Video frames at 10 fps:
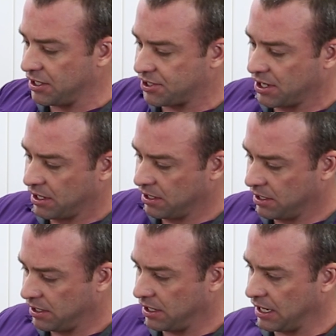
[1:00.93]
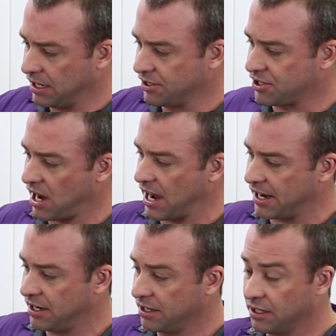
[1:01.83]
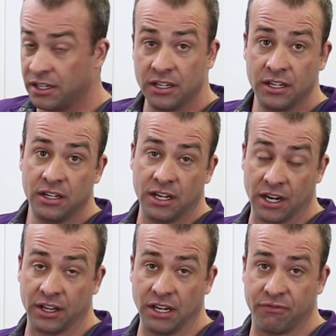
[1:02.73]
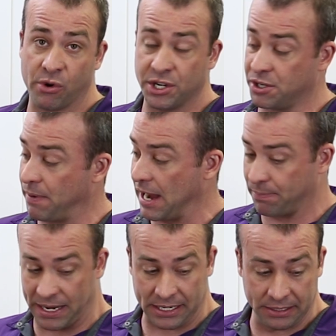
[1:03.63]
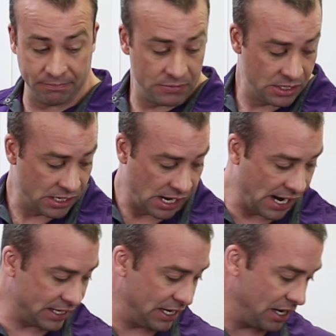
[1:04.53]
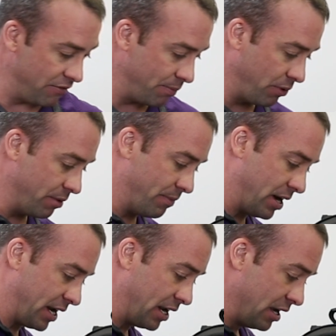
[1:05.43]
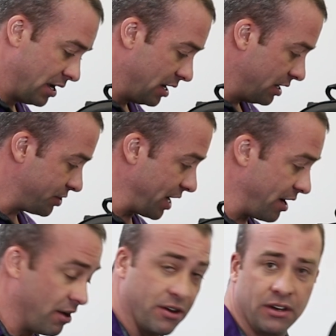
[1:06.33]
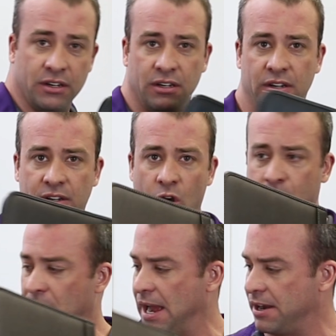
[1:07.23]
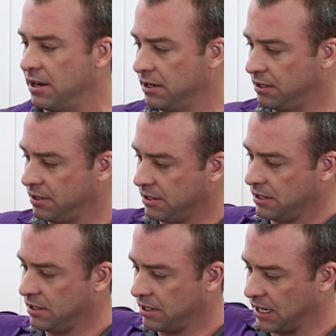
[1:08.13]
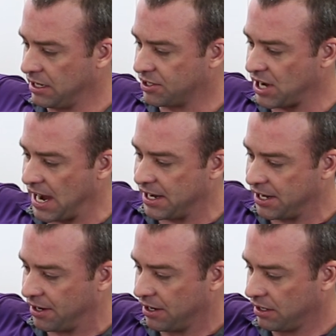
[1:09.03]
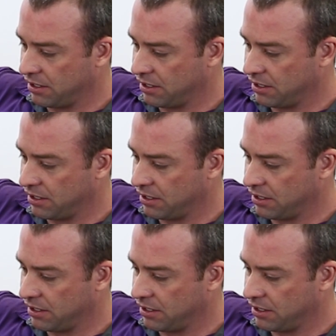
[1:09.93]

these inside an Elite Voyager backpack. I can't even put my standard notepad inside here.